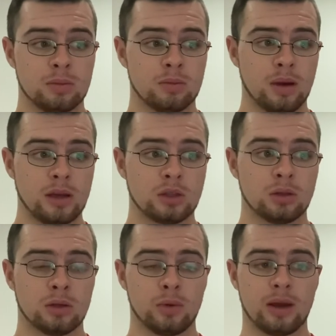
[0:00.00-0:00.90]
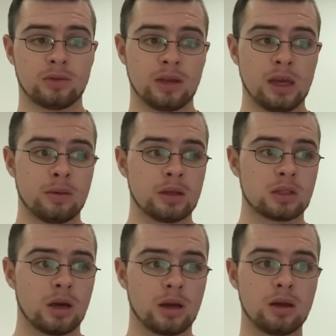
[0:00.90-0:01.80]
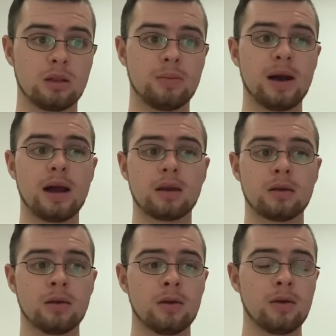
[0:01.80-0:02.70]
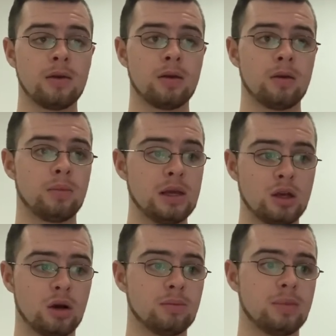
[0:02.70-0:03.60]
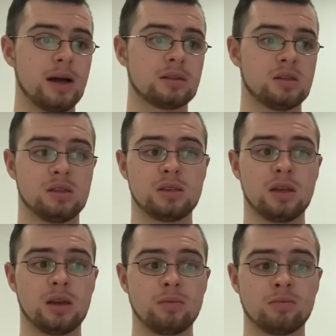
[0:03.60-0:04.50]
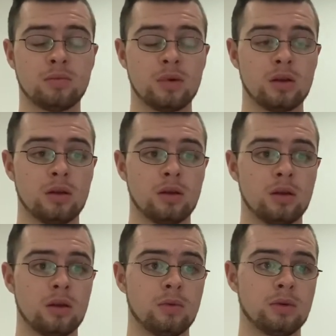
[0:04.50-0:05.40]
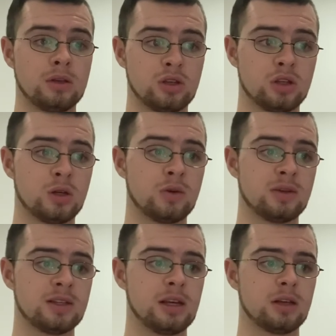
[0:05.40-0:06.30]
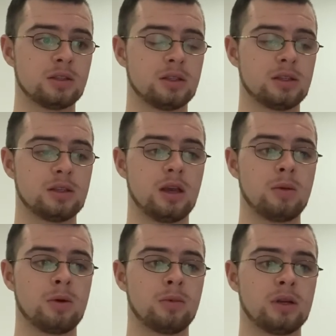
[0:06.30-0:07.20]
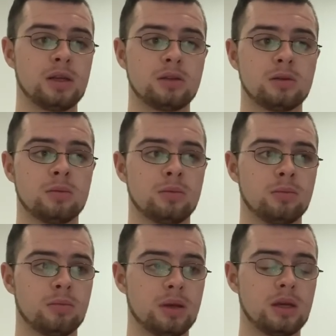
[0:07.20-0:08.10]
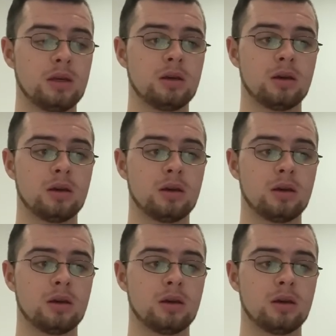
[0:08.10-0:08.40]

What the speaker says: make sure that we have to keep it tight at the back. Be compact as a team. We need to show the resilience in the team. And we need to be...